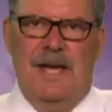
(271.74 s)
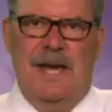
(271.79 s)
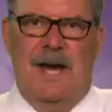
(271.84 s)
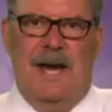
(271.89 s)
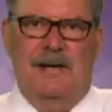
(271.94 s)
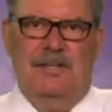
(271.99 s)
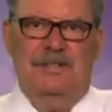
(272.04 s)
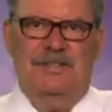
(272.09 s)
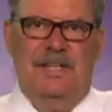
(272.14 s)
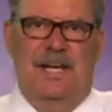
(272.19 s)

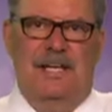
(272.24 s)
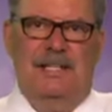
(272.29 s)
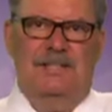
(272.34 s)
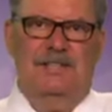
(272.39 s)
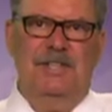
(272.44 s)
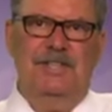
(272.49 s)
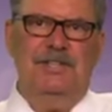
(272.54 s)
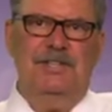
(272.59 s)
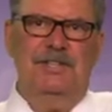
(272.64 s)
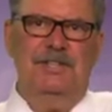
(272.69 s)
hire
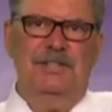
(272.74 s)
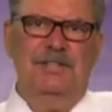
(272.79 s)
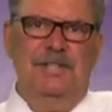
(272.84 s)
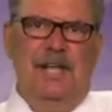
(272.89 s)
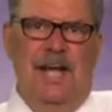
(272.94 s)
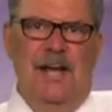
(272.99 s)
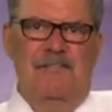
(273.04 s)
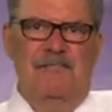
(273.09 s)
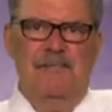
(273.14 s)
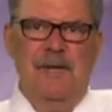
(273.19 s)
statisticians. They
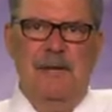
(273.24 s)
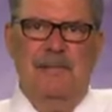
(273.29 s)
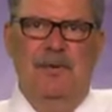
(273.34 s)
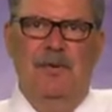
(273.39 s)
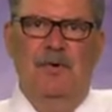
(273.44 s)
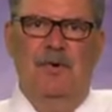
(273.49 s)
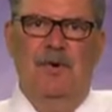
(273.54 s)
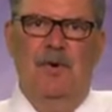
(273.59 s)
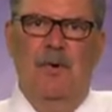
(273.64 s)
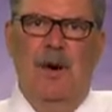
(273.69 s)
have people
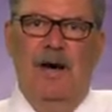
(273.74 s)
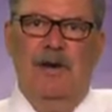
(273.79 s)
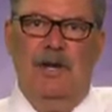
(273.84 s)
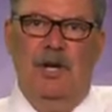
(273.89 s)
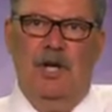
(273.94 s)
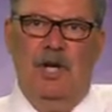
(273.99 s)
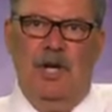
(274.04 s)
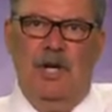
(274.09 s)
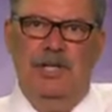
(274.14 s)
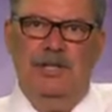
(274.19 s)
who go out
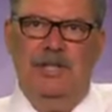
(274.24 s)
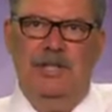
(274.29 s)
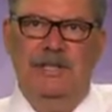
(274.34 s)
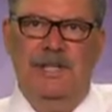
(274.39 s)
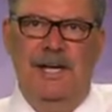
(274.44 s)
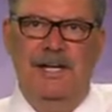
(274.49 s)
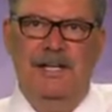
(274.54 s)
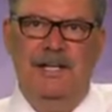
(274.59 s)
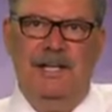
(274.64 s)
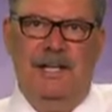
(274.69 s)
and look at the
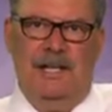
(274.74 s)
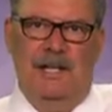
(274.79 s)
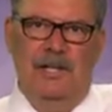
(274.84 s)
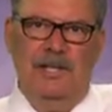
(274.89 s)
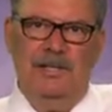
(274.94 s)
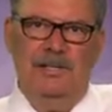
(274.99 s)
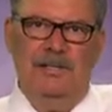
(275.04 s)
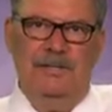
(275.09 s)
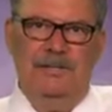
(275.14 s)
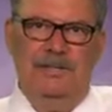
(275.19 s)
data. They
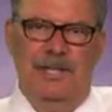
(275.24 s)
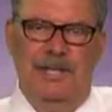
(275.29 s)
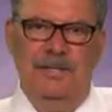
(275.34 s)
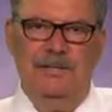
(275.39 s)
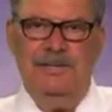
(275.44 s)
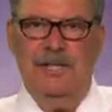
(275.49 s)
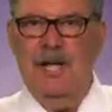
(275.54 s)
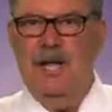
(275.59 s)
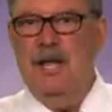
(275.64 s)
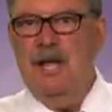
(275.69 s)
look at their
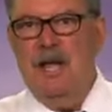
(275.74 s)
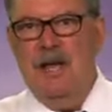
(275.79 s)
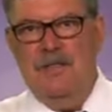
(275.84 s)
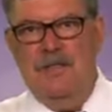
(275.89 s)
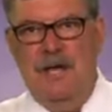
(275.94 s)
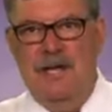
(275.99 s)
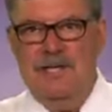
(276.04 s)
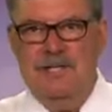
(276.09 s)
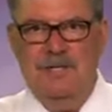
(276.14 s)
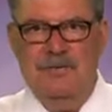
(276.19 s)
sales.
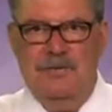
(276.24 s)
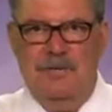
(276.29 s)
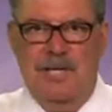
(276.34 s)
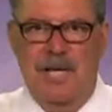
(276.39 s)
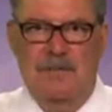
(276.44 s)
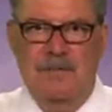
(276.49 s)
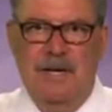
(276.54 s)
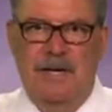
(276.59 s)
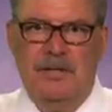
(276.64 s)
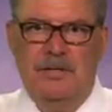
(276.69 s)
They do
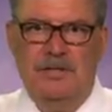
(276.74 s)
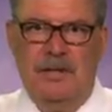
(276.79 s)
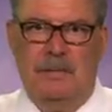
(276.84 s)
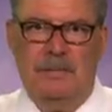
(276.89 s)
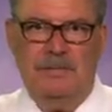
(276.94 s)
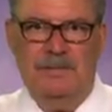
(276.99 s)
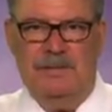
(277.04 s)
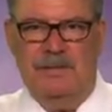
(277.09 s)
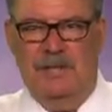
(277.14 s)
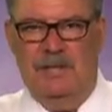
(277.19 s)
gimmick
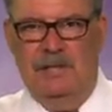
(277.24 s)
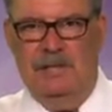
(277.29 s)
tricks.